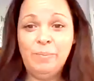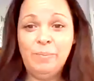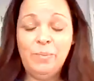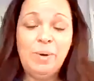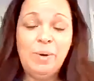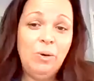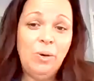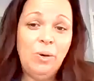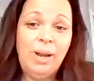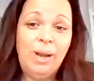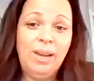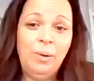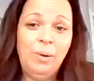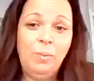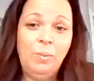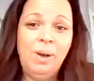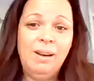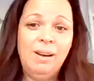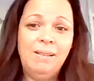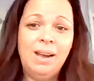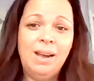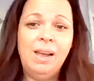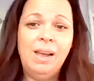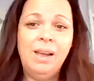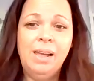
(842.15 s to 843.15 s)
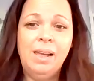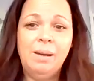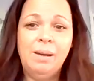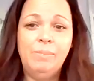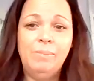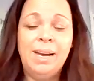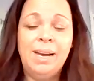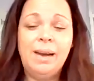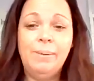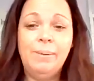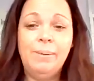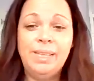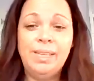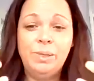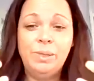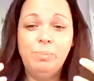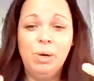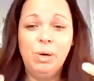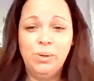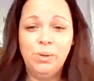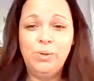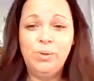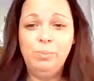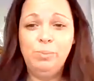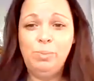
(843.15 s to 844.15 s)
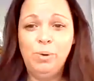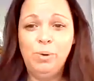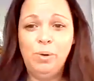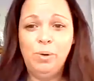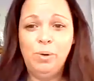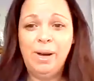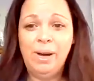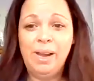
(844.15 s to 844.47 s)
looking at where I am now, it's possible.